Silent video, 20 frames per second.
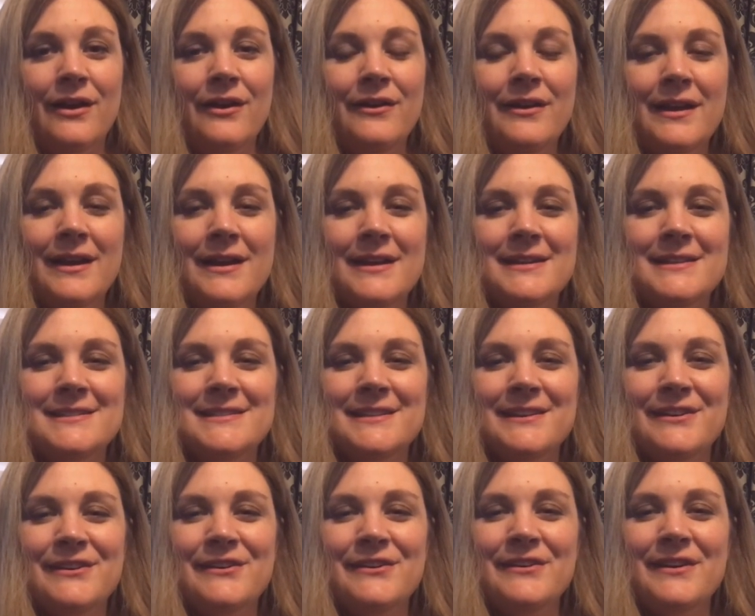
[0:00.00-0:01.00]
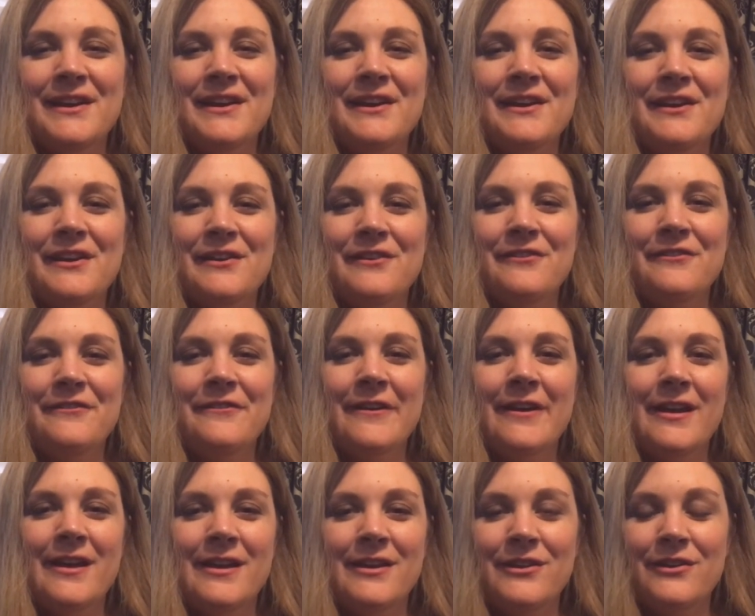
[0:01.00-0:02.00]
okay, so if
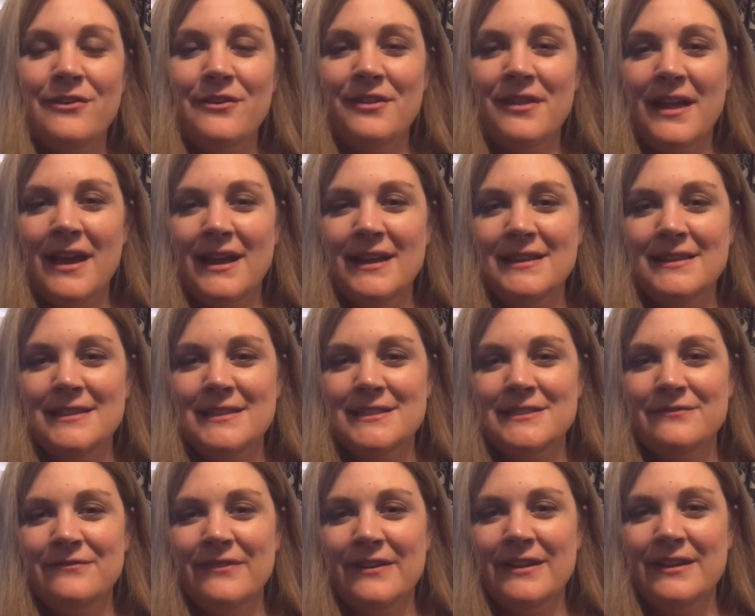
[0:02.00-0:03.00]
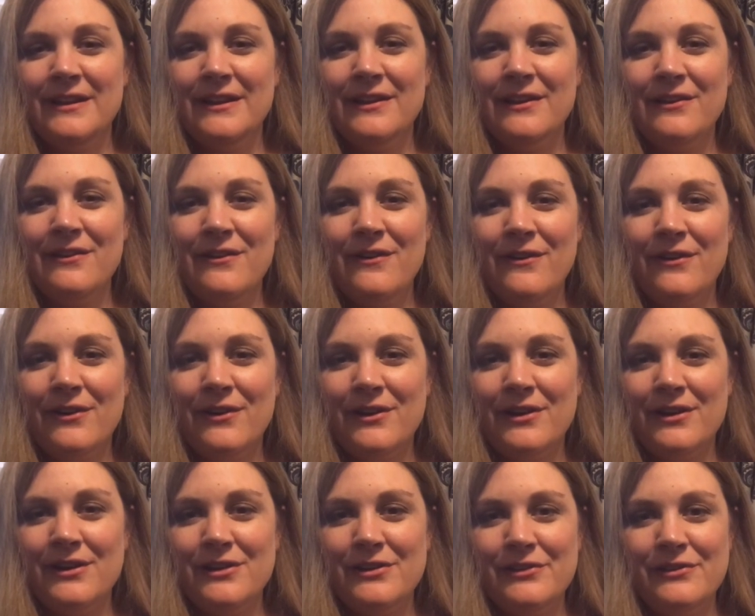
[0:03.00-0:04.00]
you like this video
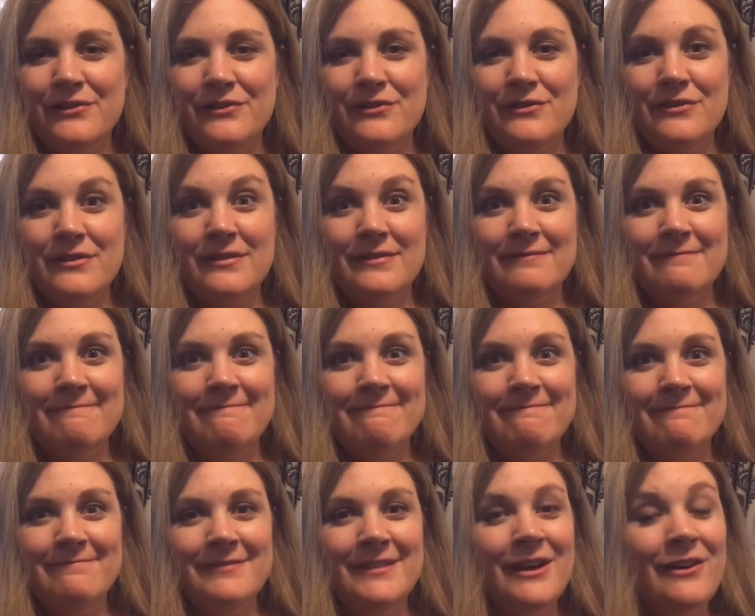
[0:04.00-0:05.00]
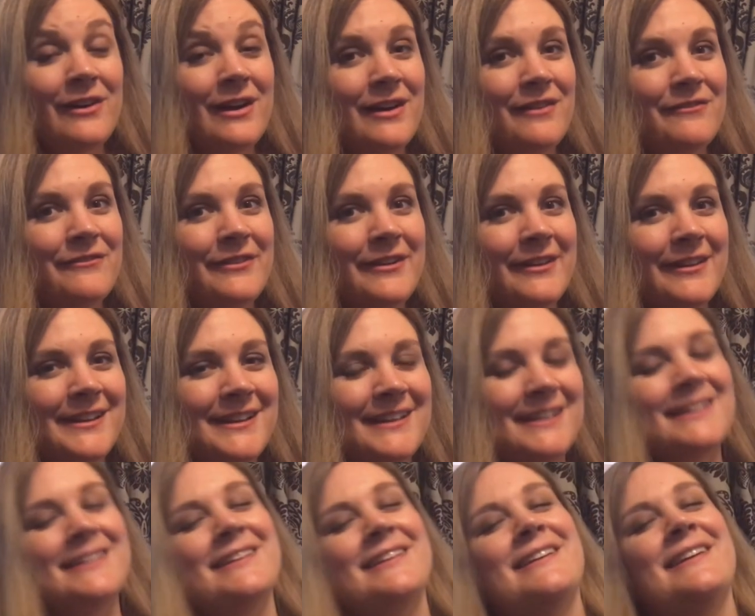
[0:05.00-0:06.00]
or you know how I'm feeling,
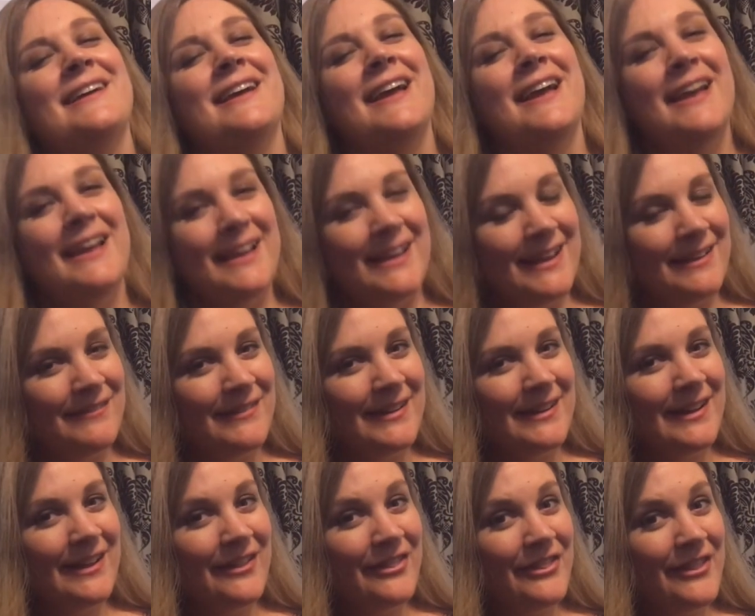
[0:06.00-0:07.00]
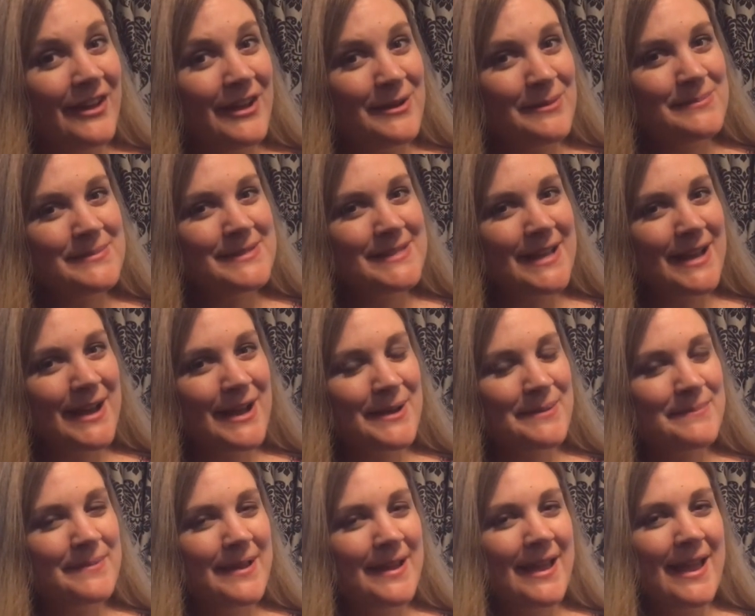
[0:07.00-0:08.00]
give it a thumbs
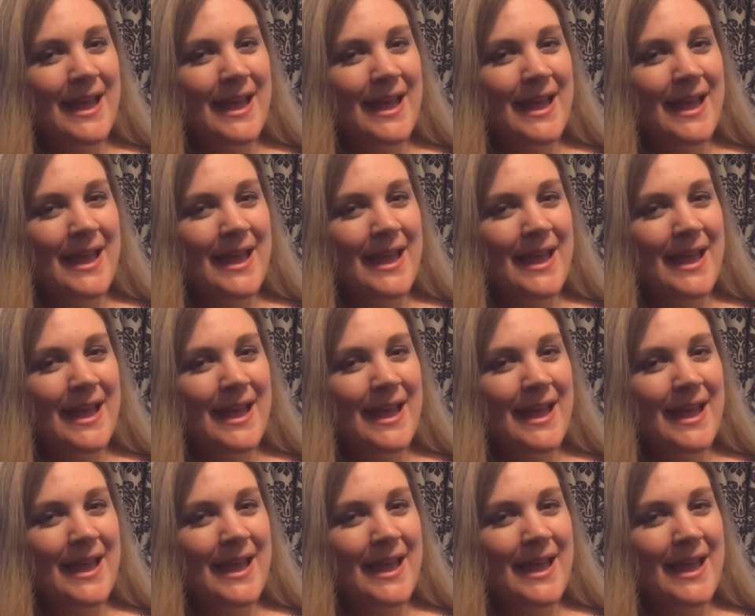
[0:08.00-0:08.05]
up.